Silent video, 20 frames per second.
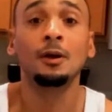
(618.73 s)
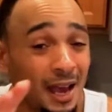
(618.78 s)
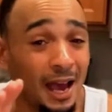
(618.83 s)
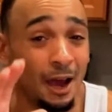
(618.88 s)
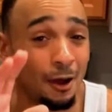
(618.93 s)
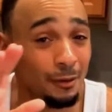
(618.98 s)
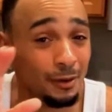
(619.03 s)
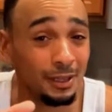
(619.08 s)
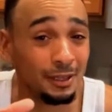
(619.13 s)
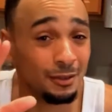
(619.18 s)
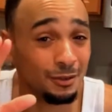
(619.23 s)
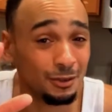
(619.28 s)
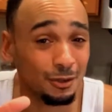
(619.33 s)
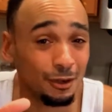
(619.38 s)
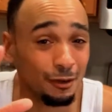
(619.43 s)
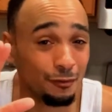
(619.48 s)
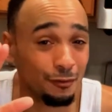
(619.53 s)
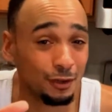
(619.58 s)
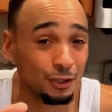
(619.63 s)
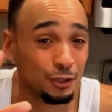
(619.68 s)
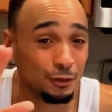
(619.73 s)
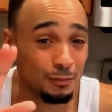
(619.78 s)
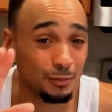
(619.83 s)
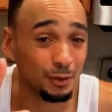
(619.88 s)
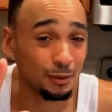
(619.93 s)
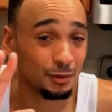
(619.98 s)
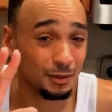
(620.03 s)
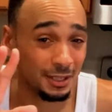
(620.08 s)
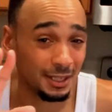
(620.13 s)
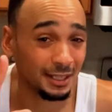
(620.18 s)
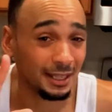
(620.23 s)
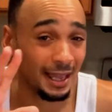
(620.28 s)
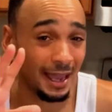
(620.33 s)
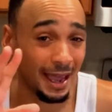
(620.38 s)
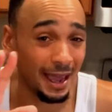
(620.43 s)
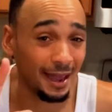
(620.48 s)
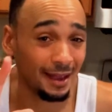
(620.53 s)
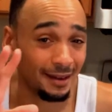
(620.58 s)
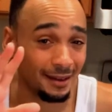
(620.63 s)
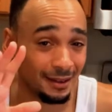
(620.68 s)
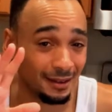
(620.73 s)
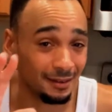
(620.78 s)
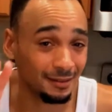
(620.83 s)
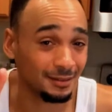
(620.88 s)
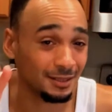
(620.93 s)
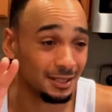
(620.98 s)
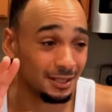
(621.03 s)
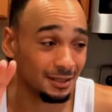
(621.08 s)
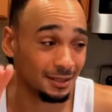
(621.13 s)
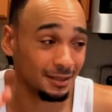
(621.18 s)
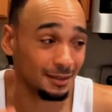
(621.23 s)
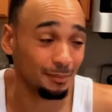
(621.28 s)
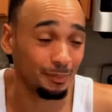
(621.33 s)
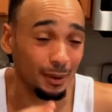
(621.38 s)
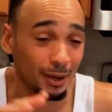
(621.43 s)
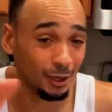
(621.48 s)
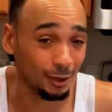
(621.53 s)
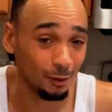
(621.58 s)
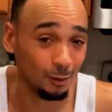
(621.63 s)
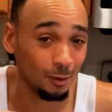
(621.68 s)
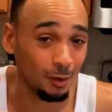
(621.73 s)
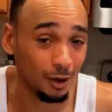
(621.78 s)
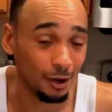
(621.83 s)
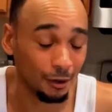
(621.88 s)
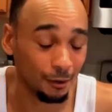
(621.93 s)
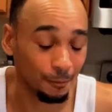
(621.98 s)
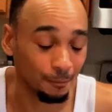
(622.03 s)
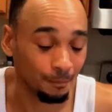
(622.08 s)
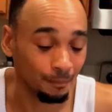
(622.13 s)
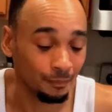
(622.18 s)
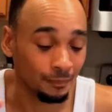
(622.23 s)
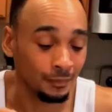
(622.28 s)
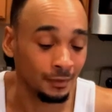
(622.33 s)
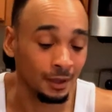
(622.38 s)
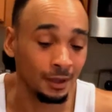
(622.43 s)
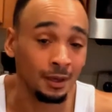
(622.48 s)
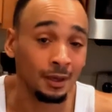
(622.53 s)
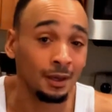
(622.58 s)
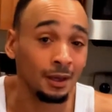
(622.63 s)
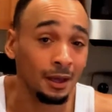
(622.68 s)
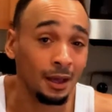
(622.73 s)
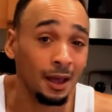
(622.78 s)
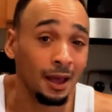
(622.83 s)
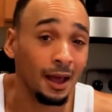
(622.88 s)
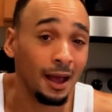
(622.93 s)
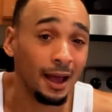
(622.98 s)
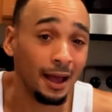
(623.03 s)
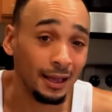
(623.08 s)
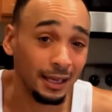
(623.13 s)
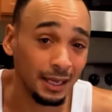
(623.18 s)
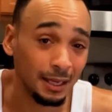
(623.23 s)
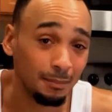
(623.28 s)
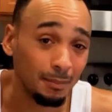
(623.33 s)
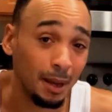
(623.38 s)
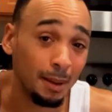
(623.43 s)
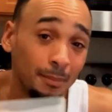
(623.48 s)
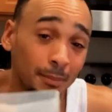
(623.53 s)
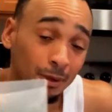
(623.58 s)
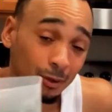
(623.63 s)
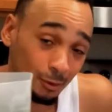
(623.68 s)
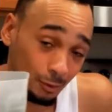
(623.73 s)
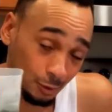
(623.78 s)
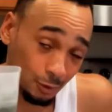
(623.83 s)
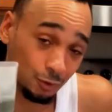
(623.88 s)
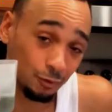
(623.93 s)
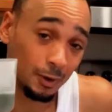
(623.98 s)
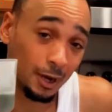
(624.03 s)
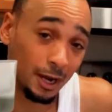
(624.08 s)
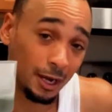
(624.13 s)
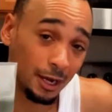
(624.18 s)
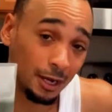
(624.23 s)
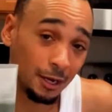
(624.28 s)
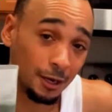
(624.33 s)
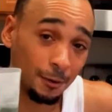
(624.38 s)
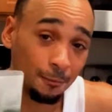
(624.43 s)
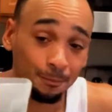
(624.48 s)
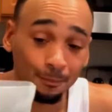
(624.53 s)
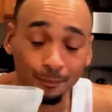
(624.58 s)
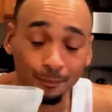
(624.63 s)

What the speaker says: I don't need those artificial minerals that they add into the bottled water. I get my minerals right here.